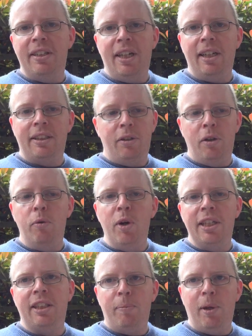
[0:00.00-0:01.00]
tax. They're
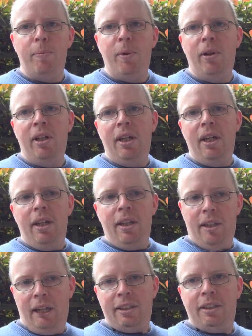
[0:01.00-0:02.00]
enraging people.
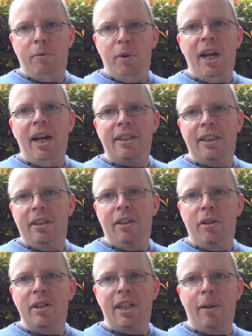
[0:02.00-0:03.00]
That's the reaction
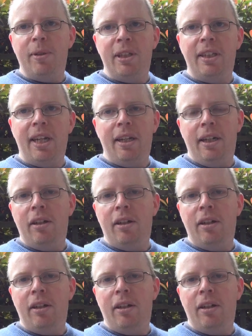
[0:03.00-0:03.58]
they're attempting to get,